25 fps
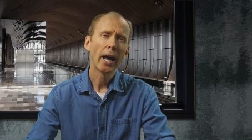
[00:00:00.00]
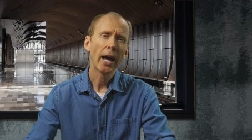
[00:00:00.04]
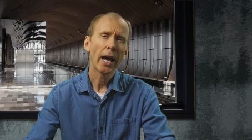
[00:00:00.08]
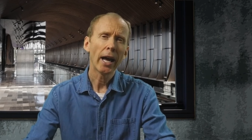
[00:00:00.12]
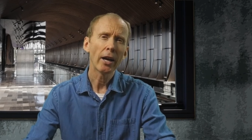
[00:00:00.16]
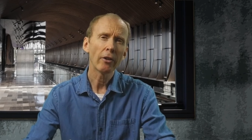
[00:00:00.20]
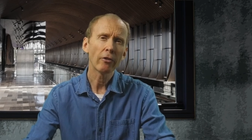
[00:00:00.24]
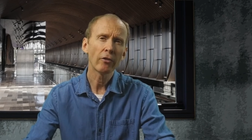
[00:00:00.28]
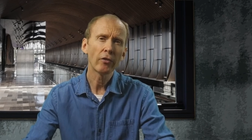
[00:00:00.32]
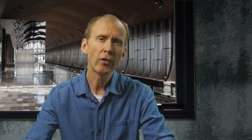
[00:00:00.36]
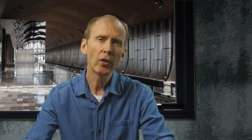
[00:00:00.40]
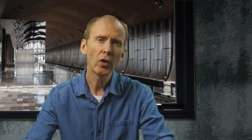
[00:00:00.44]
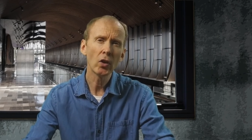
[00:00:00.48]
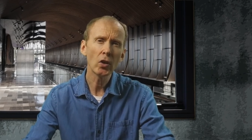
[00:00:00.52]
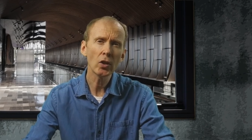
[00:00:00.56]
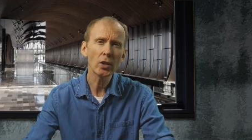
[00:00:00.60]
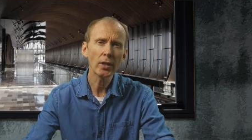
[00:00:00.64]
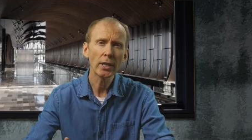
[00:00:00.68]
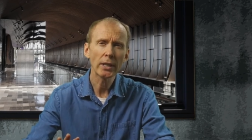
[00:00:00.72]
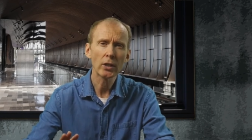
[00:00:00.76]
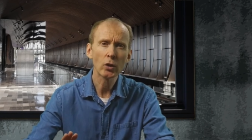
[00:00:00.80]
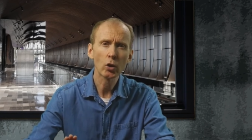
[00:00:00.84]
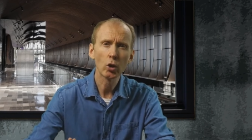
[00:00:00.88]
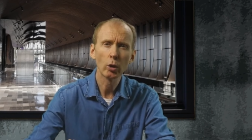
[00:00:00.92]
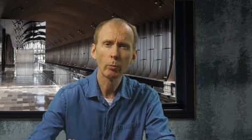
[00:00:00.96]
At first
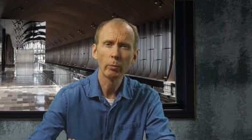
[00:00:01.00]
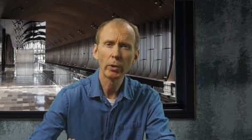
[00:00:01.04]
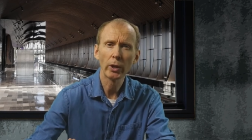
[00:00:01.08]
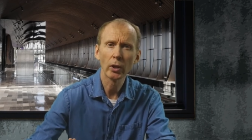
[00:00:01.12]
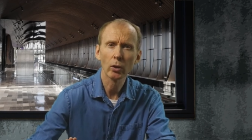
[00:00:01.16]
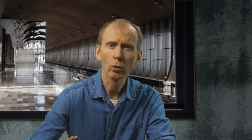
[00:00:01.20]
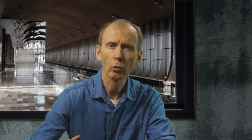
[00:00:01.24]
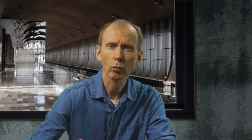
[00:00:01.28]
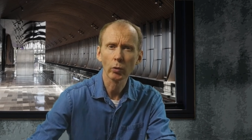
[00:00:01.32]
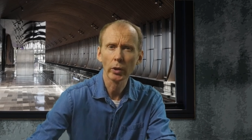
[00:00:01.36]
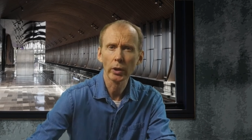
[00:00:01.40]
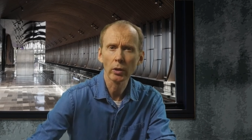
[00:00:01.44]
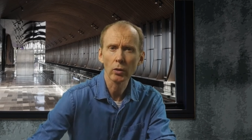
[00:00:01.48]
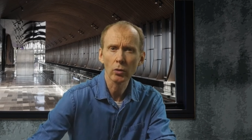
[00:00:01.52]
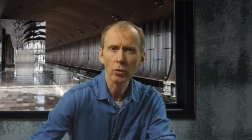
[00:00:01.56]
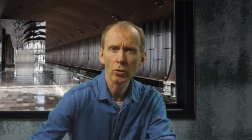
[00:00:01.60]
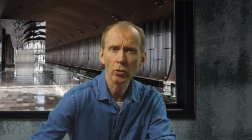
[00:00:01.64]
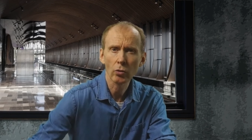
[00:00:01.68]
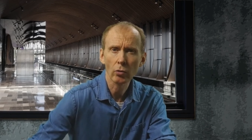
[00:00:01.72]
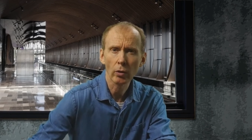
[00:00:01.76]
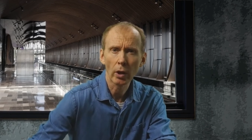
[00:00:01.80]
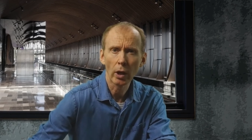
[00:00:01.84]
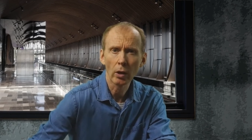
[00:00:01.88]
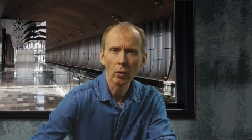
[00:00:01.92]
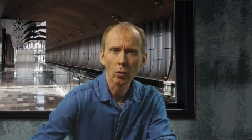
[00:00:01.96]
this could be a real
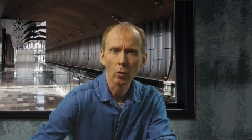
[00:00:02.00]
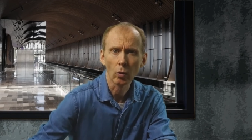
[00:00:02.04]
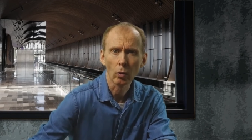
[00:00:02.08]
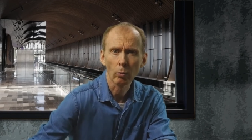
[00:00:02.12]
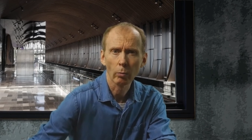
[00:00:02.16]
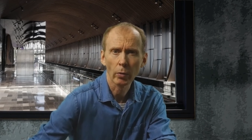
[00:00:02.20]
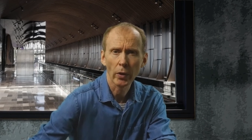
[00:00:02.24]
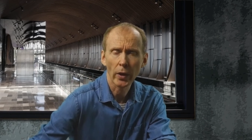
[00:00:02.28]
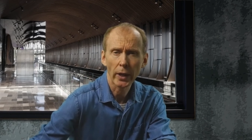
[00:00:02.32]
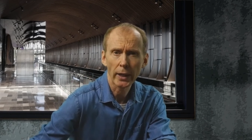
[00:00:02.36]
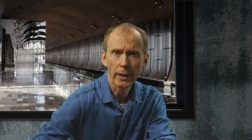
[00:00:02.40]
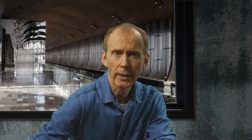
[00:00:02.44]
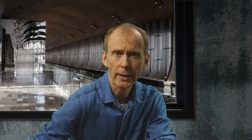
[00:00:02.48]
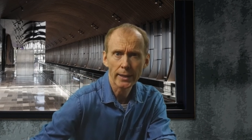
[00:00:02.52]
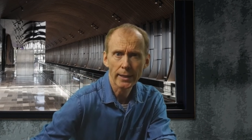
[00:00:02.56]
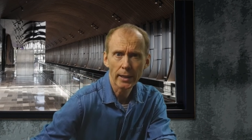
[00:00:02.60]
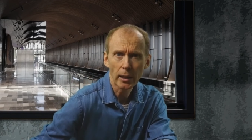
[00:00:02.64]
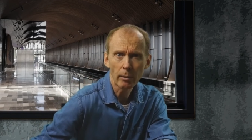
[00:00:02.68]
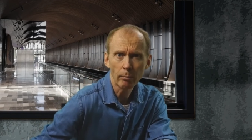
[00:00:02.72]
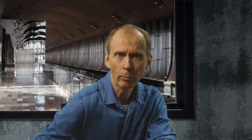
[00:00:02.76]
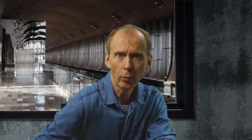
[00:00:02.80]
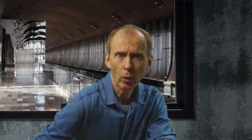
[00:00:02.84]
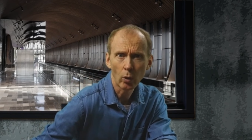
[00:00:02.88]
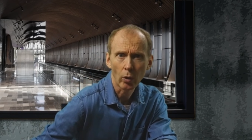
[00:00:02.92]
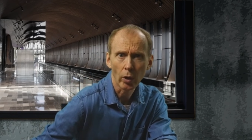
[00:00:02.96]
struggle, but at
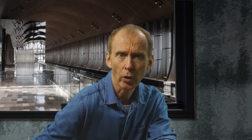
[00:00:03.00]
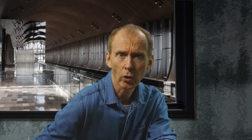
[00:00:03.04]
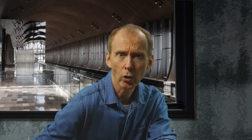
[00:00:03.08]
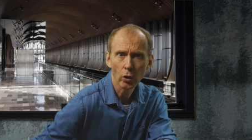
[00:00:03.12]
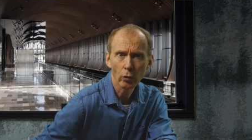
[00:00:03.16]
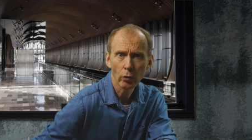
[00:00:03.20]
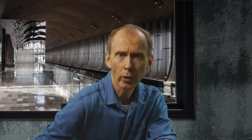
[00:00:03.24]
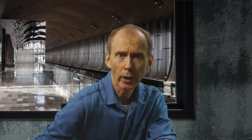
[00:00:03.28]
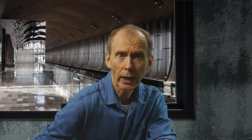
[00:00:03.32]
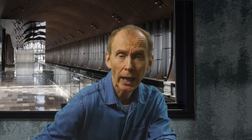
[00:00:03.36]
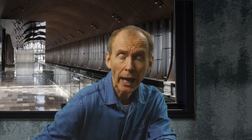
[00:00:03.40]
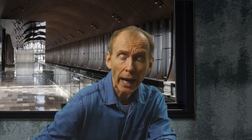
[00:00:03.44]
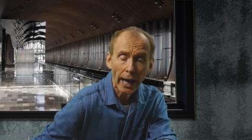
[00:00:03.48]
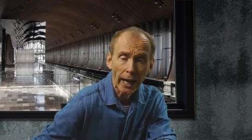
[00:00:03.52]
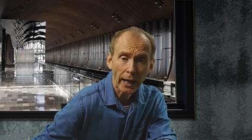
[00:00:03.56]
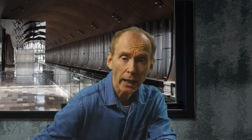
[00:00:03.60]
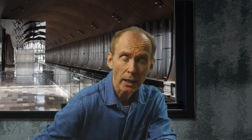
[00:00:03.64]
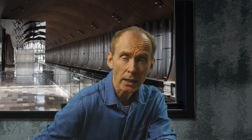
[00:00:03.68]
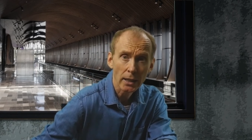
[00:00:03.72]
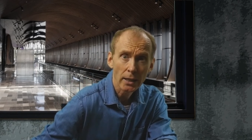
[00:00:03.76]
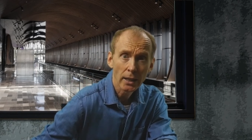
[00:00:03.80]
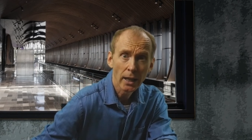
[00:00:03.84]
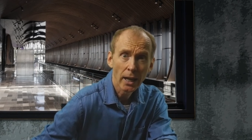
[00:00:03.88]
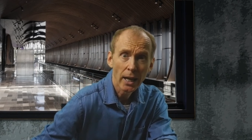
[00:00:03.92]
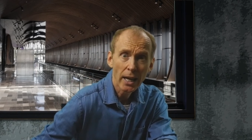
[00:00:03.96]
some point you
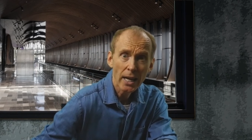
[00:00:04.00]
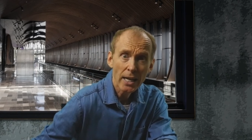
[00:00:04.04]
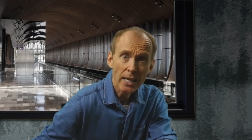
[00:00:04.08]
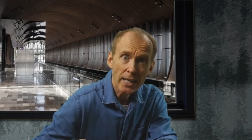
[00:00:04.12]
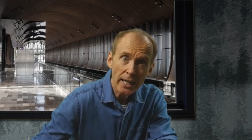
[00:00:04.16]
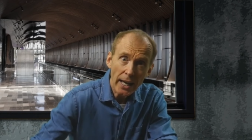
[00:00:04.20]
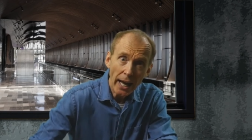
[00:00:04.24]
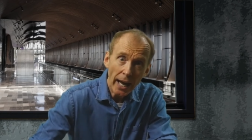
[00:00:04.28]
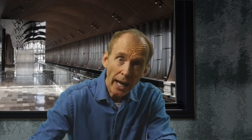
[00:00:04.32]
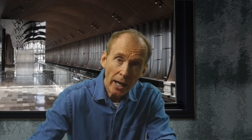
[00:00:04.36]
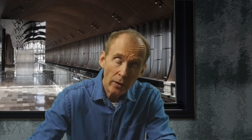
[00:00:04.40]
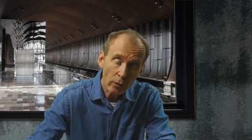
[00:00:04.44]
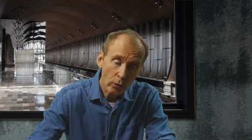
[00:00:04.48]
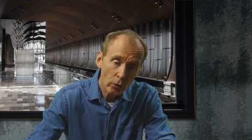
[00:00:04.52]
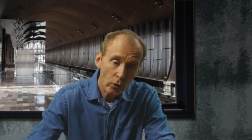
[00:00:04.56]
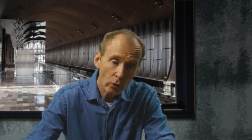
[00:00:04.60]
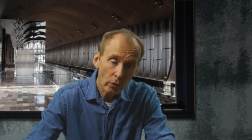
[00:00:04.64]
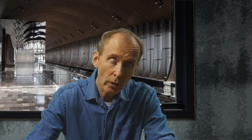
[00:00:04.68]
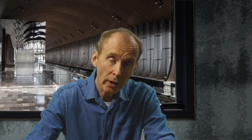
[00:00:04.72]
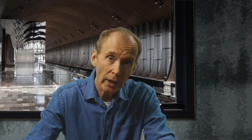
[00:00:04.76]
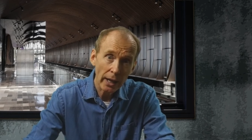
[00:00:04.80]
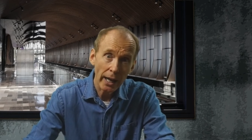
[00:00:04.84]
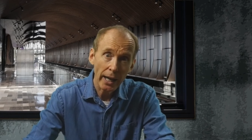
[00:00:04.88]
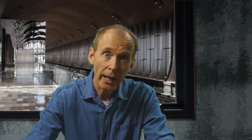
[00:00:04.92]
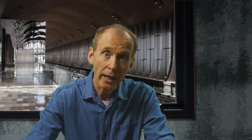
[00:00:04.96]
relax. You have to
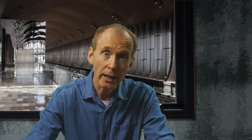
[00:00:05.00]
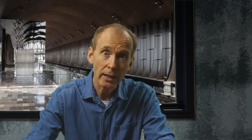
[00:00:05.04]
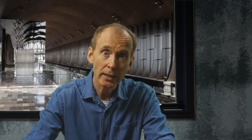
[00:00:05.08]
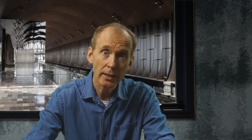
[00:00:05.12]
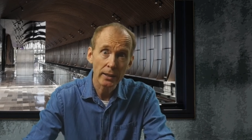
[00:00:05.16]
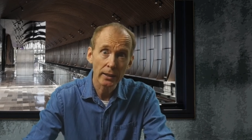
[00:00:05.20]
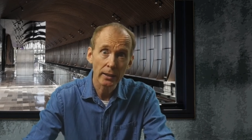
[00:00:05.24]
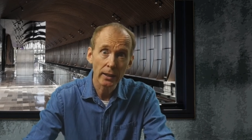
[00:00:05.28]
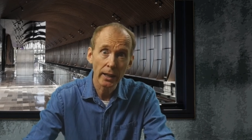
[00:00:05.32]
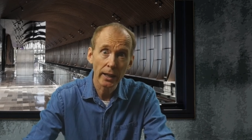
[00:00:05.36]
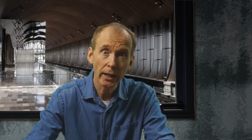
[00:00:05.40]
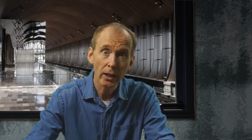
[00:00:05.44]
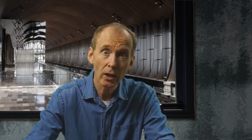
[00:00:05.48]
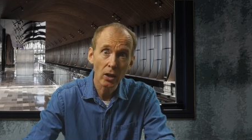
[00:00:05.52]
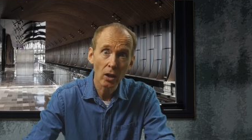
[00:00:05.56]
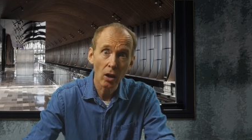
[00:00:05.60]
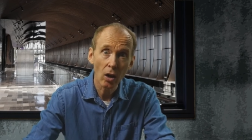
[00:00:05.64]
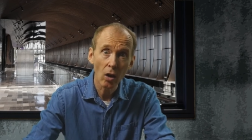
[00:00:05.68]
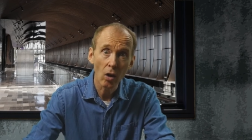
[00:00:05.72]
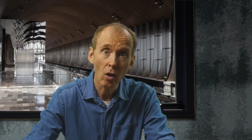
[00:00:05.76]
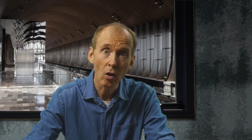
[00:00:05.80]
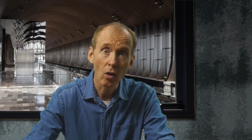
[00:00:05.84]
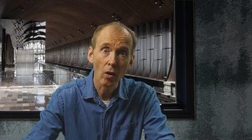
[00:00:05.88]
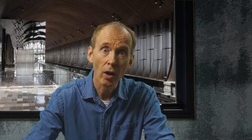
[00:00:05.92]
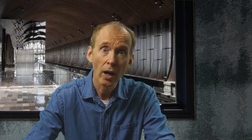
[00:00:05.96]
relax and let
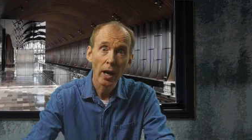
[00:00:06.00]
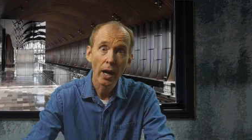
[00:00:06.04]
go.